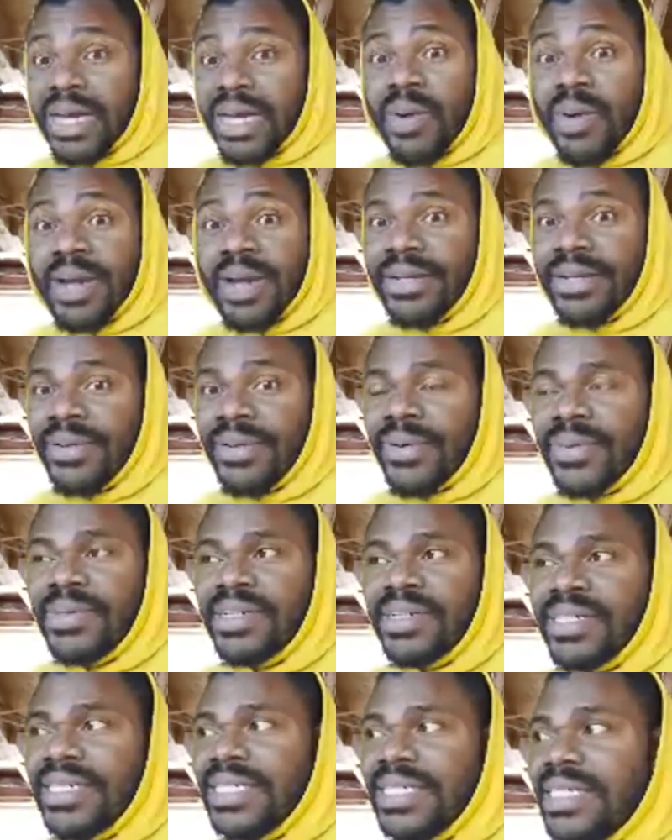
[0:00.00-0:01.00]
Probably about
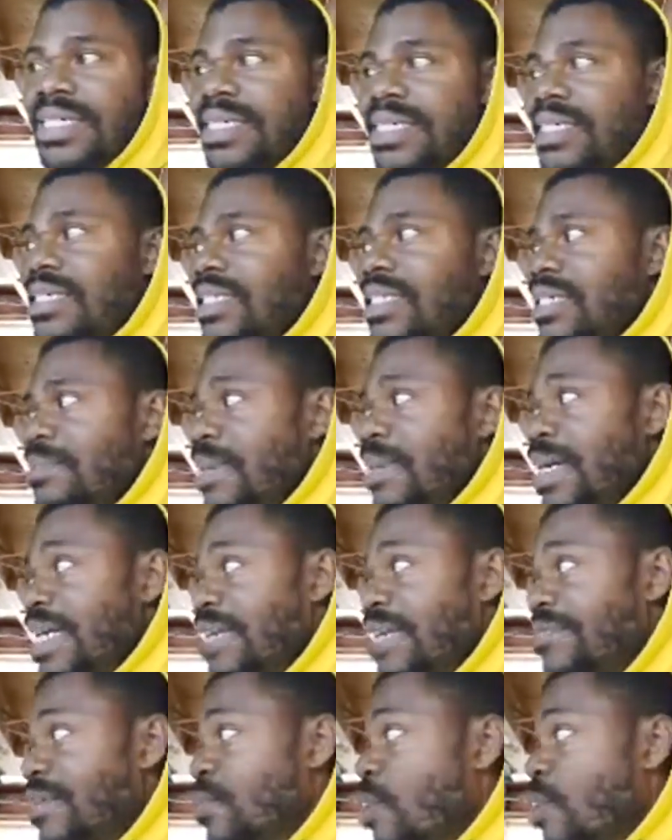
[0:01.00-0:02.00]
a month and a half
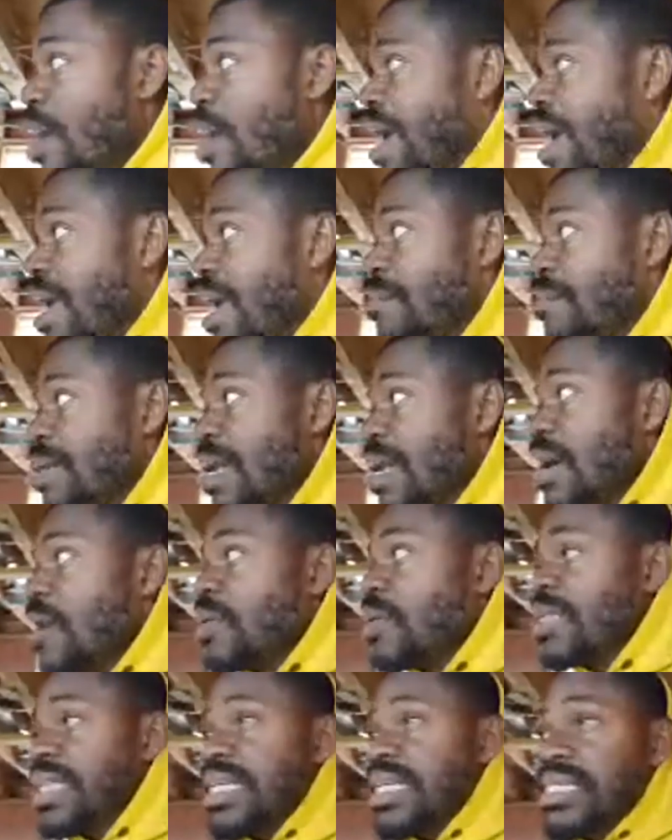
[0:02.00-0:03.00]
delay on that one alone.
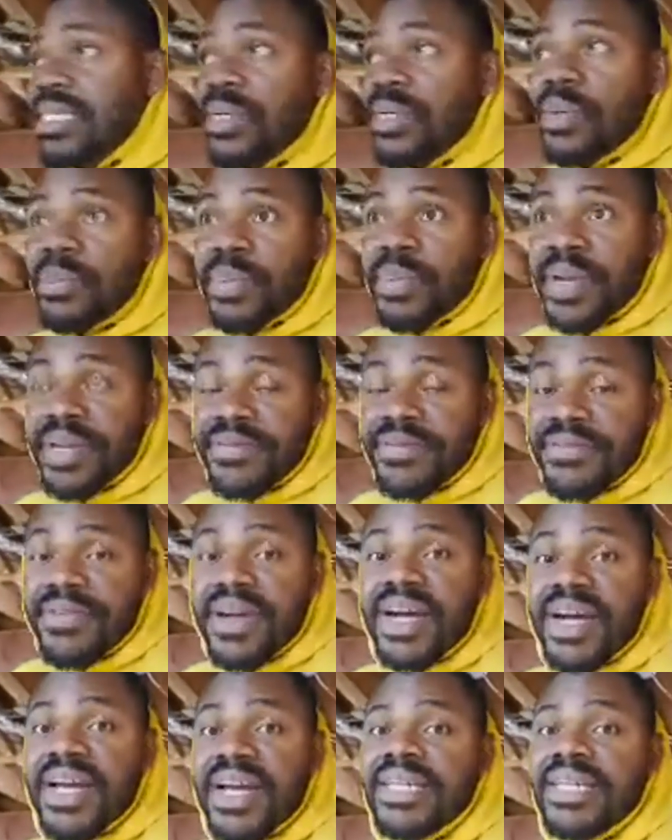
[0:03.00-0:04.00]
But
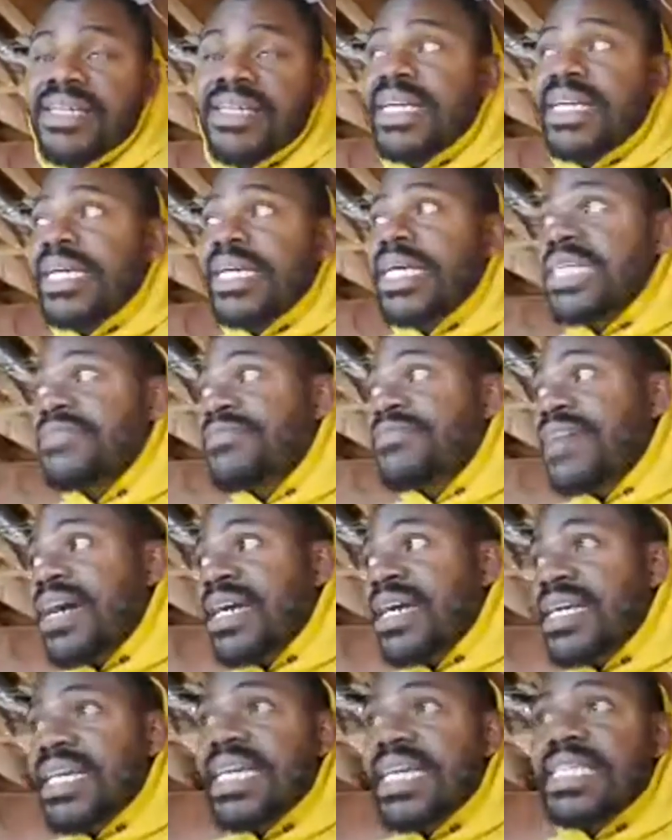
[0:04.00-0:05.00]
given where I am now,
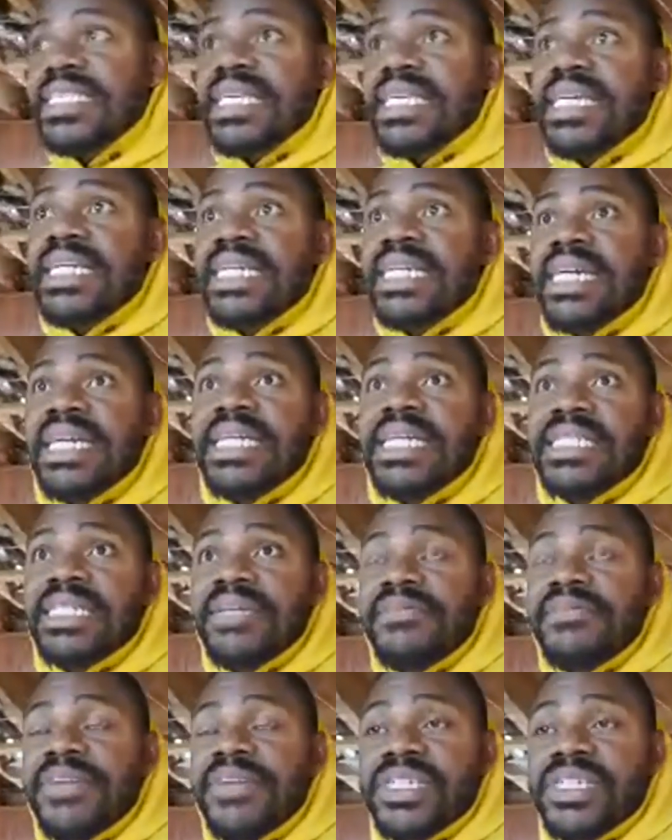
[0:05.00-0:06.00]
things look pretty
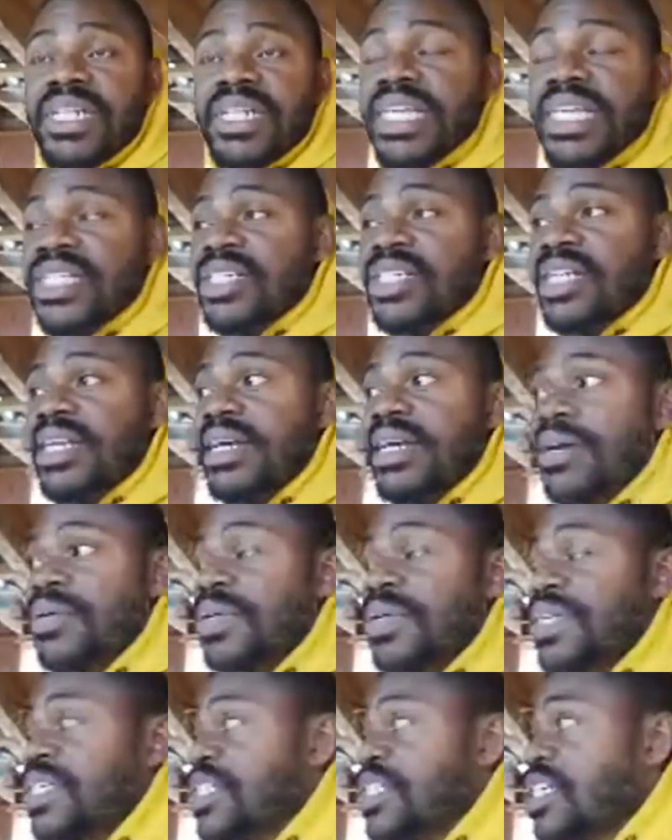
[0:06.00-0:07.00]
fine. The HVAC
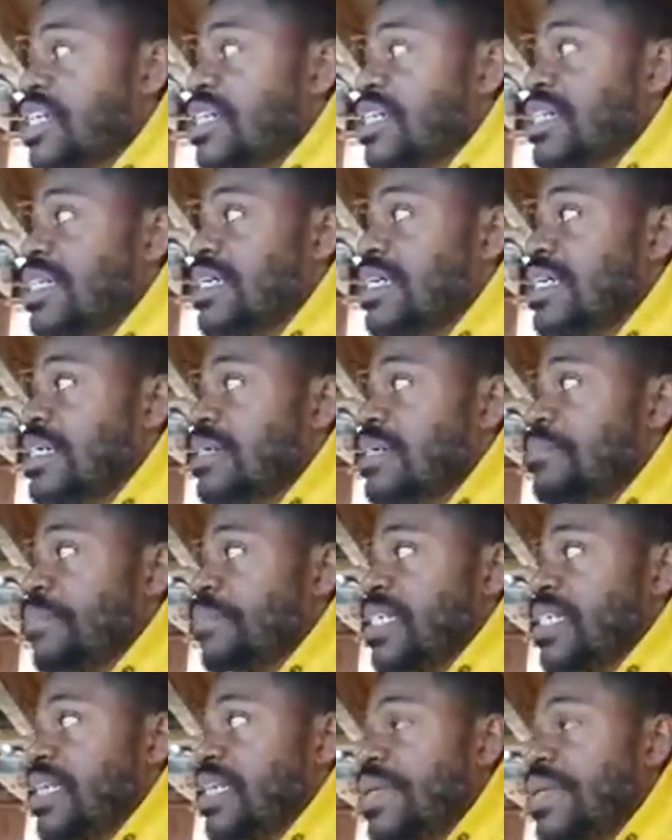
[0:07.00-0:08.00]
is in, the heating,
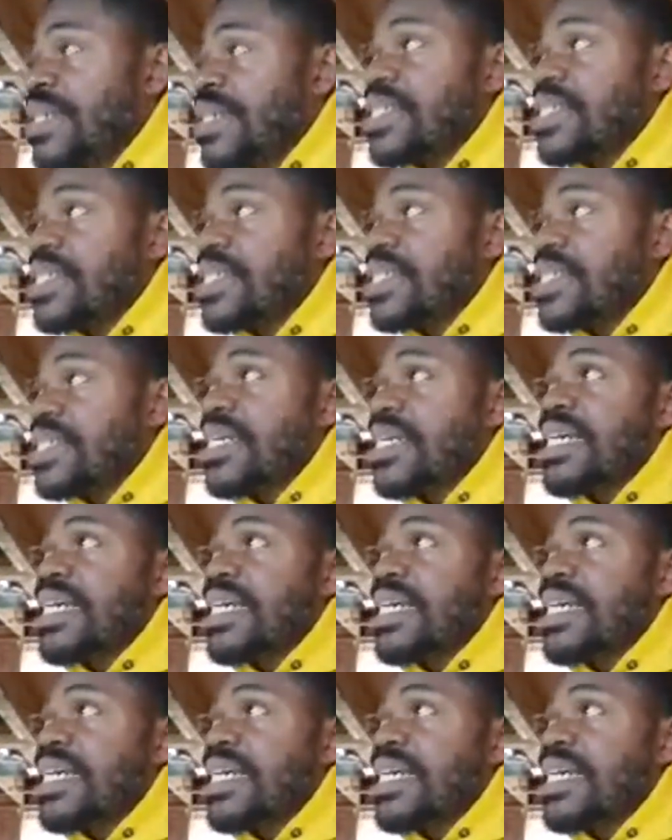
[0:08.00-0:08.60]
ventilation, and air